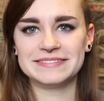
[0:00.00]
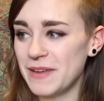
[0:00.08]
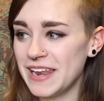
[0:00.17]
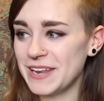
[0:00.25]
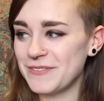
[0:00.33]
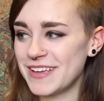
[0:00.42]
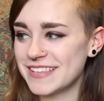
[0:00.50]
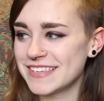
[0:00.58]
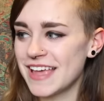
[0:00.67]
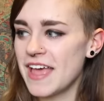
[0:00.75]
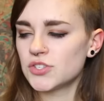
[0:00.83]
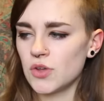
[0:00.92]
But anyways,
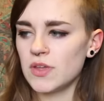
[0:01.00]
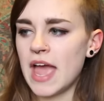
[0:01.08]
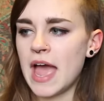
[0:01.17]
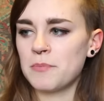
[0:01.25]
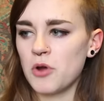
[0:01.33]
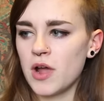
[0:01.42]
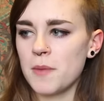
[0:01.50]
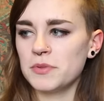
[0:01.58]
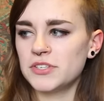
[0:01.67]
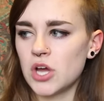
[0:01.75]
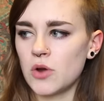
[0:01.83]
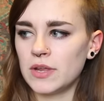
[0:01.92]
so yeah, I broke up
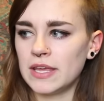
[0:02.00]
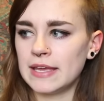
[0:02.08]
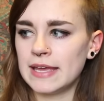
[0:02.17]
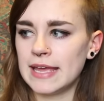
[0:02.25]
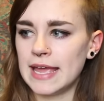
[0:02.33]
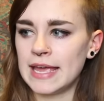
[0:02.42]
with Tony